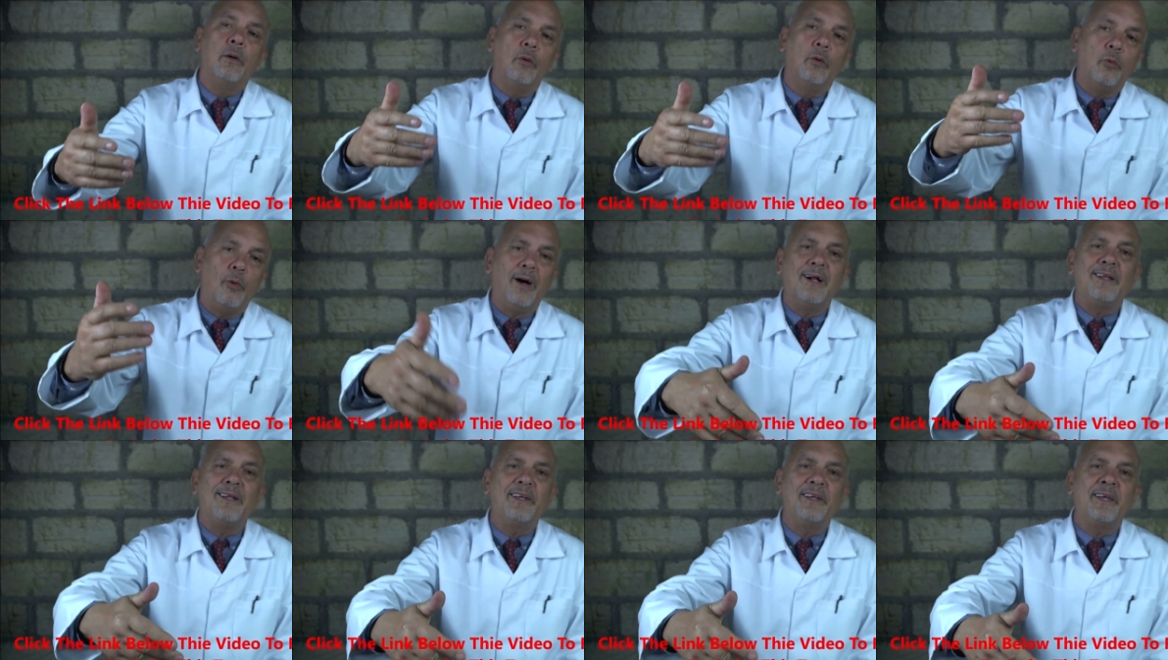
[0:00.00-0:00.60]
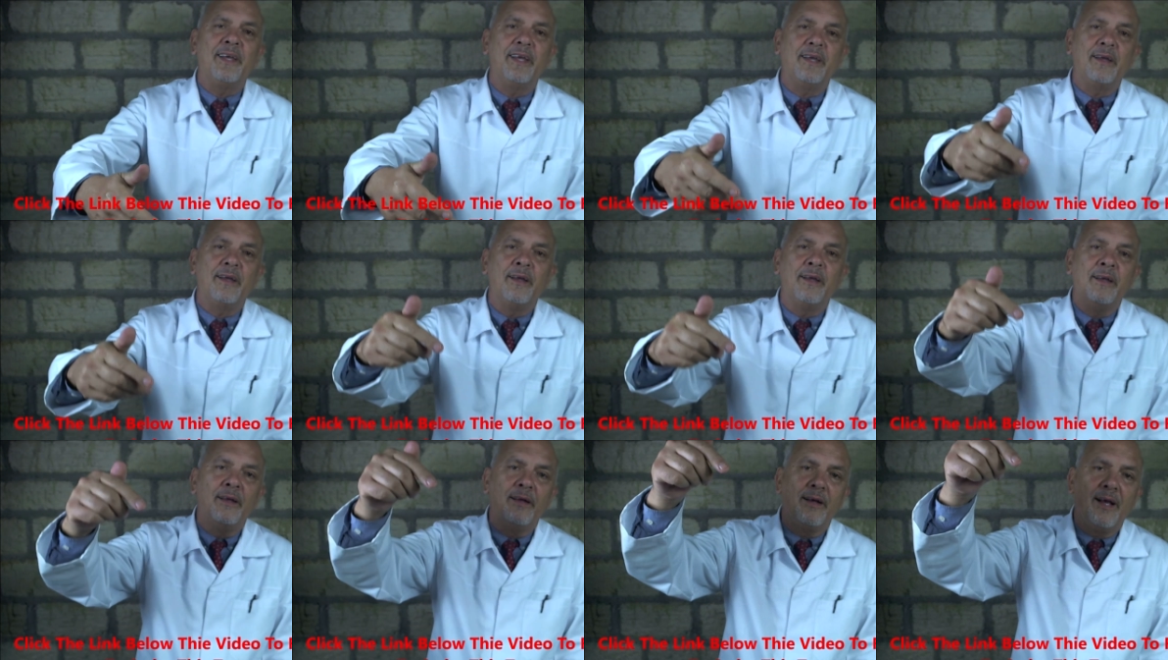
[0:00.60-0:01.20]
while you're here,
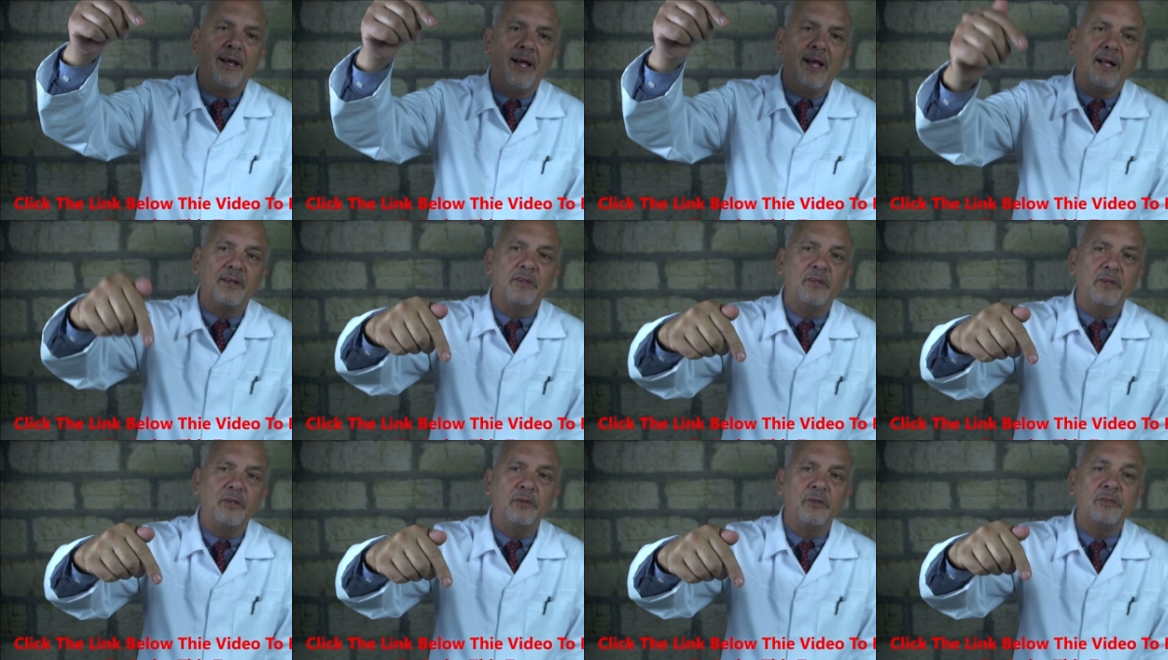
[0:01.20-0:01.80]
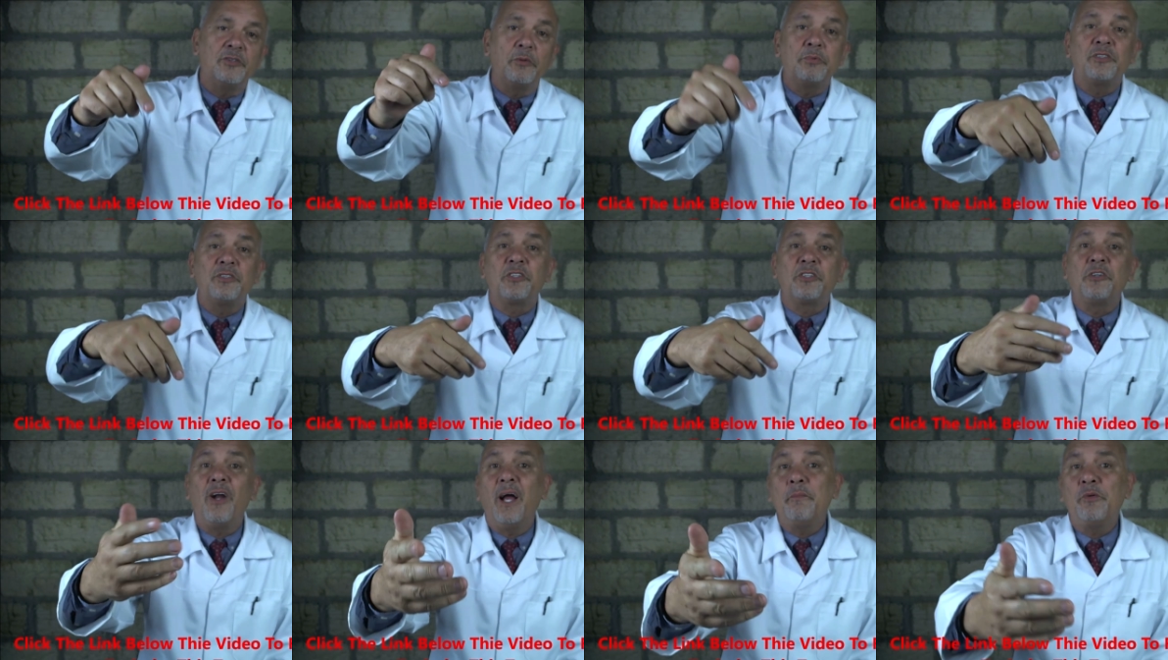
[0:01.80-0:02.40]
can you
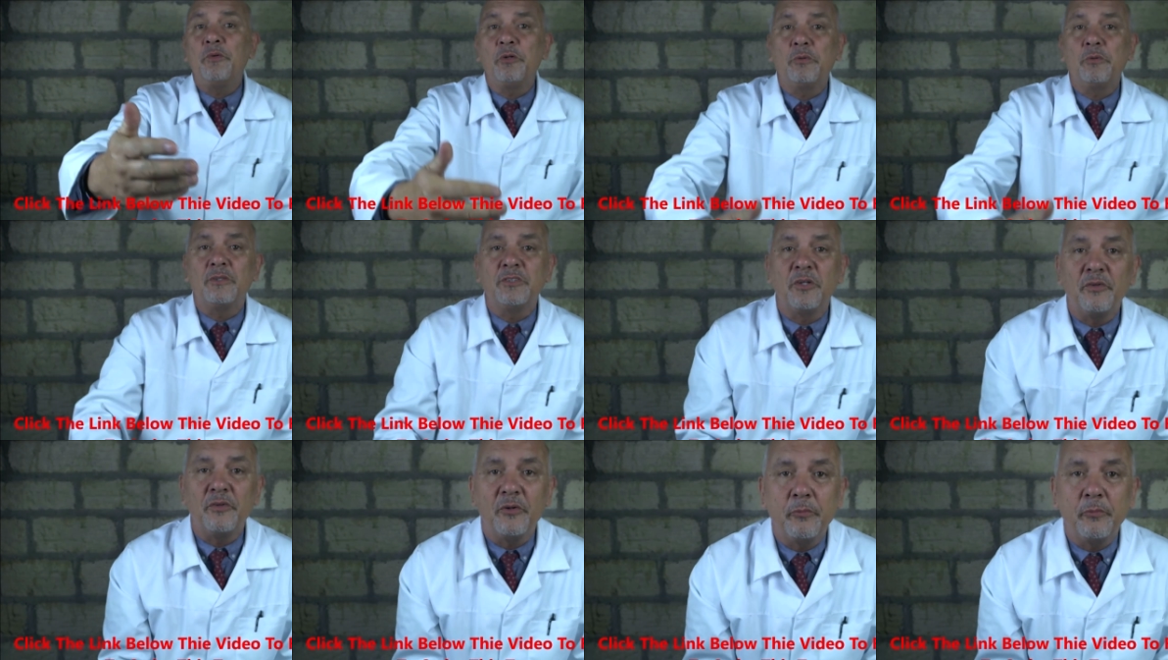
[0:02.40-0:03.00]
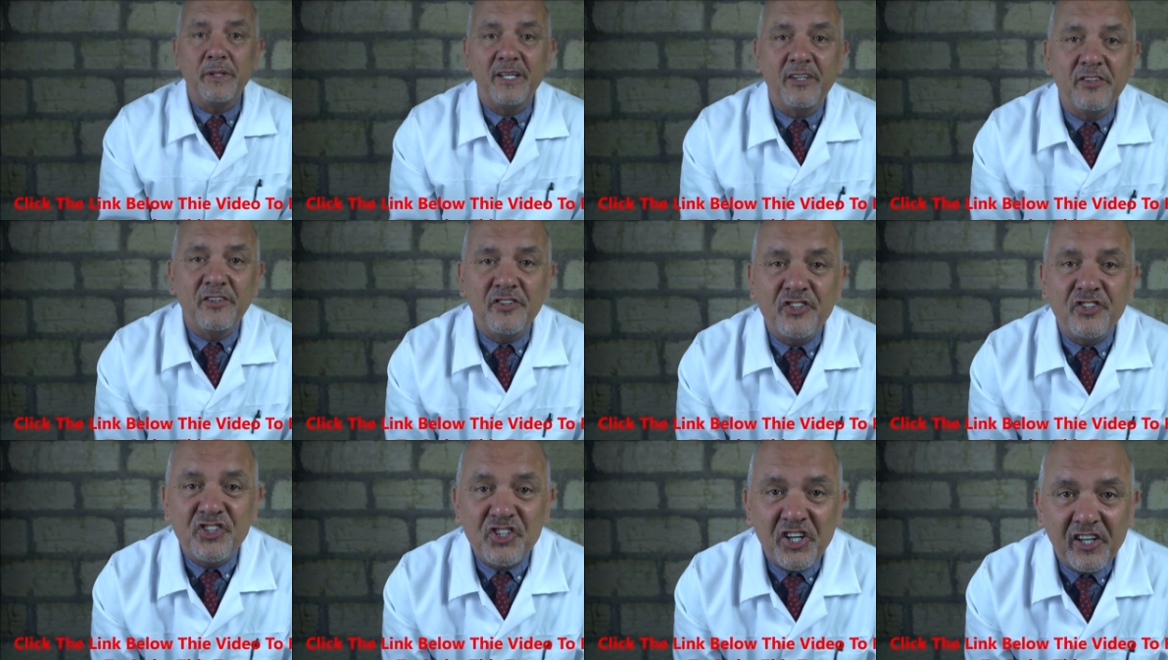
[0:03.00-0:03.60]
subscribe to us so that we
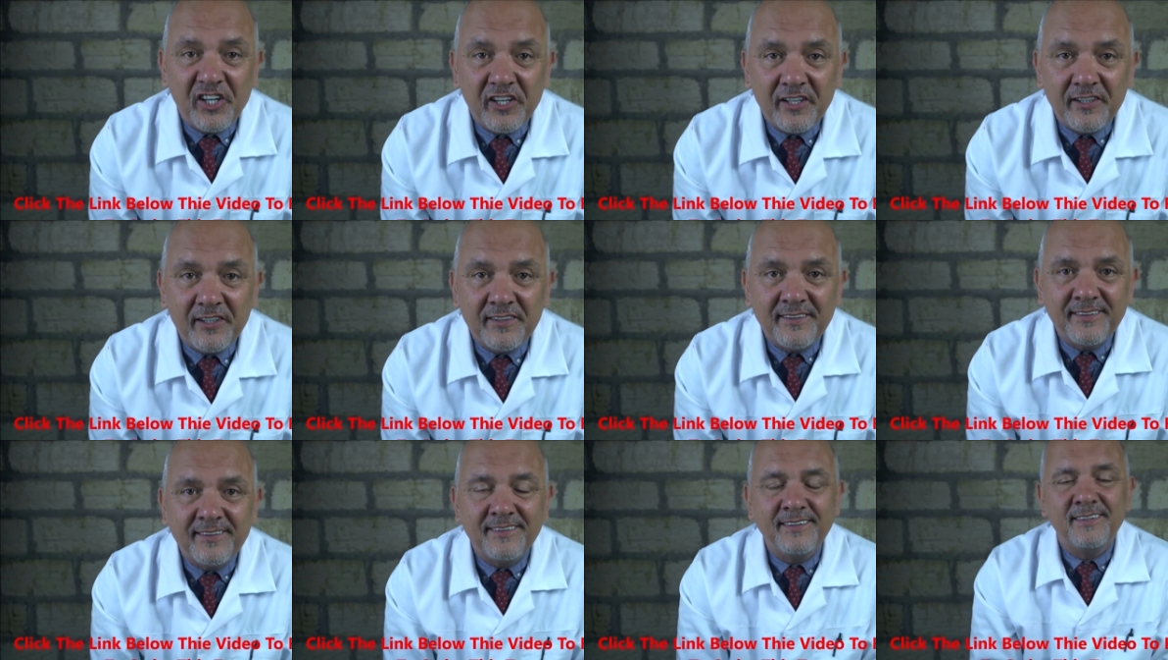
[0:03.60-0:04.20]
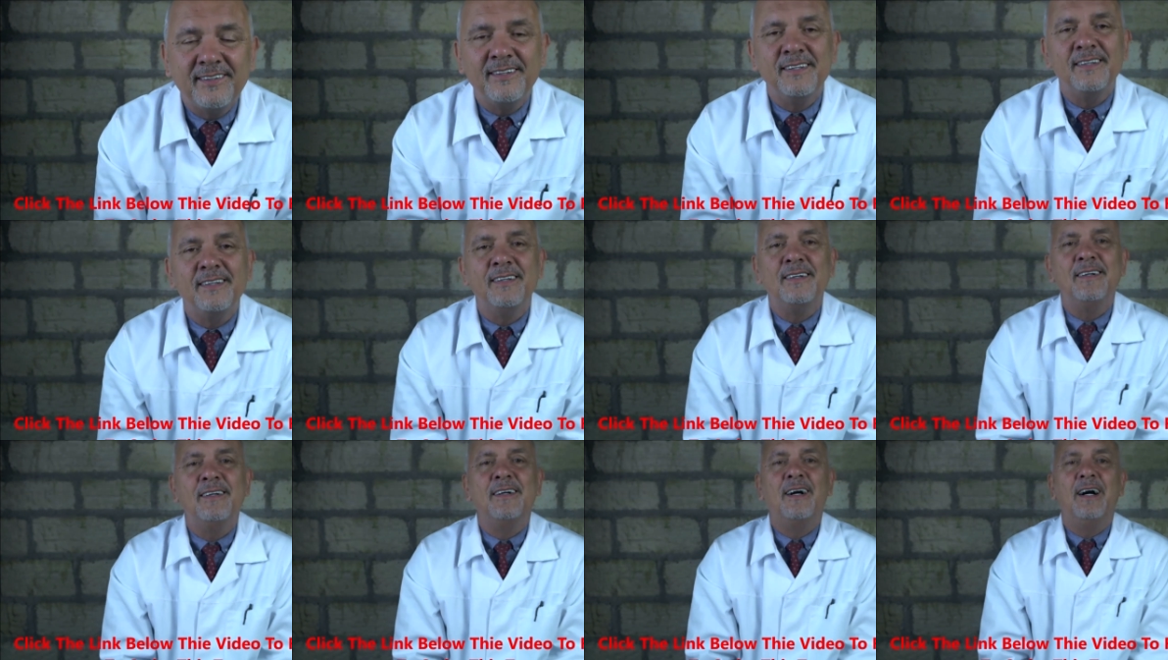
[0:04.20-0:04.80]
can share
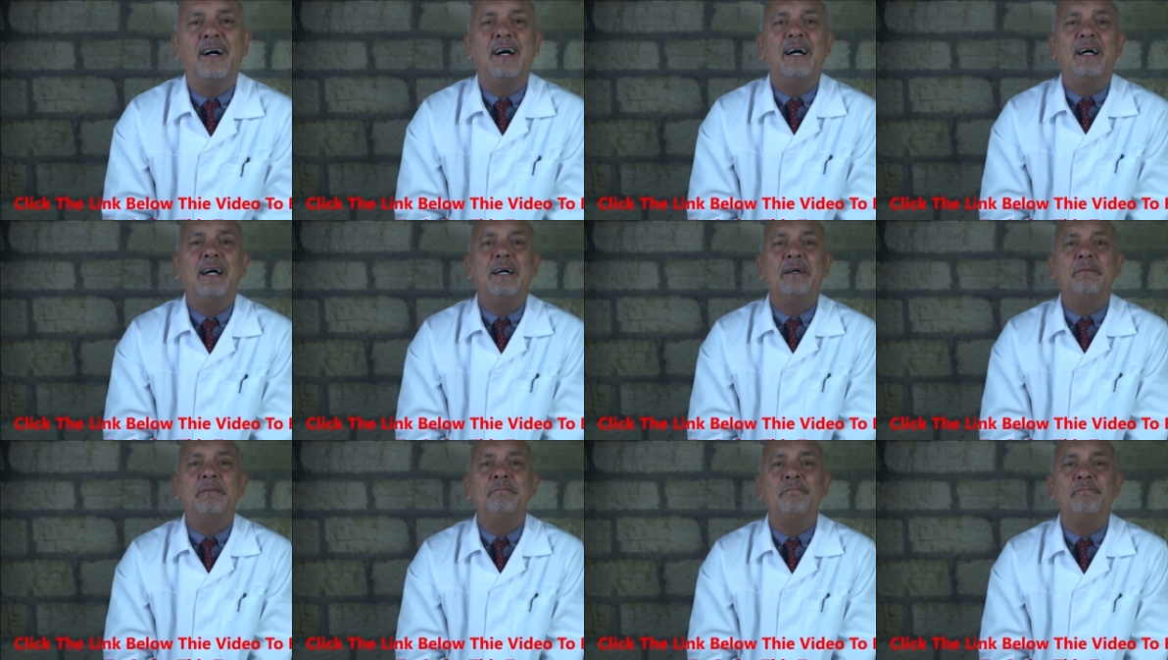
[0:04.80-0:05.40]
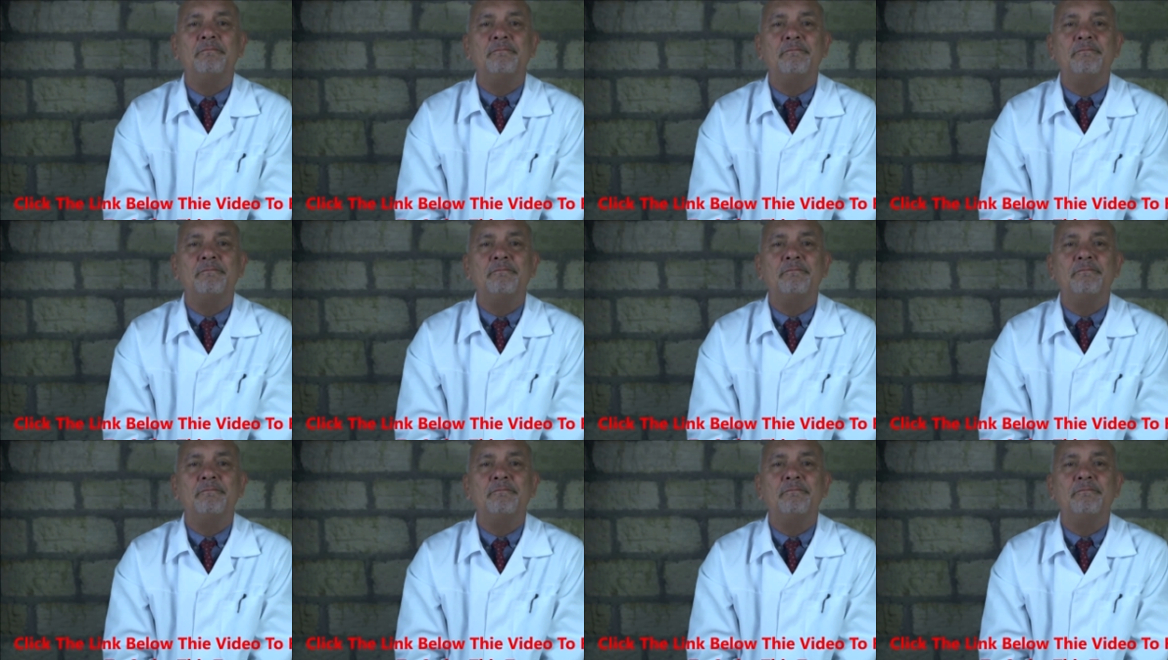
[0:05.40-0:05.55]
um,